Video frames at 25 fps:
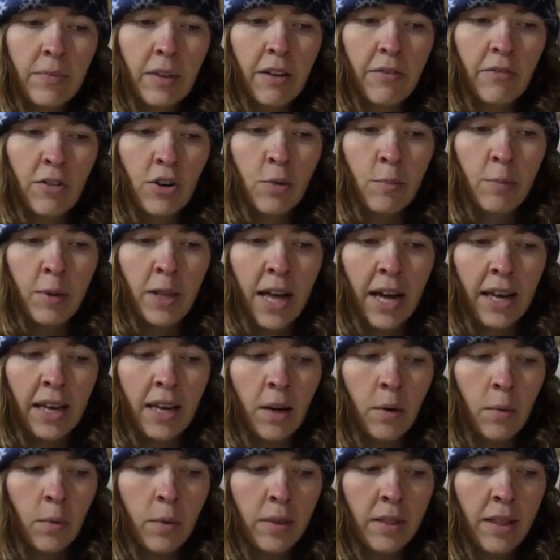if you're applying
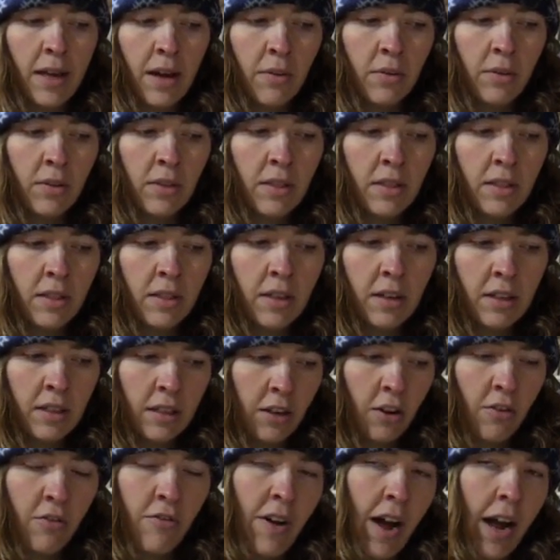it without the
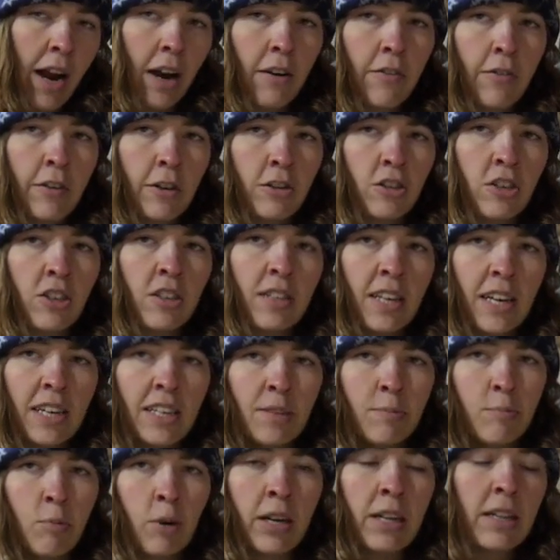Klyr-Fire, if you're just like
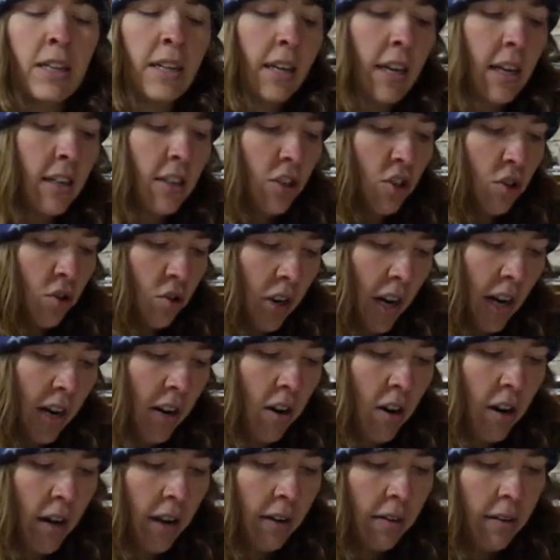sprinkling it straight
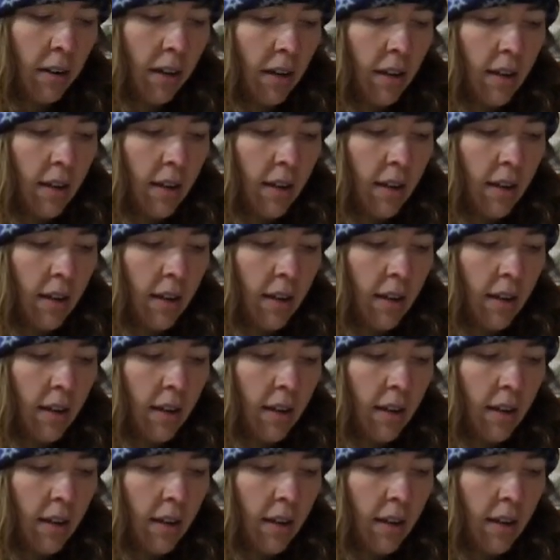on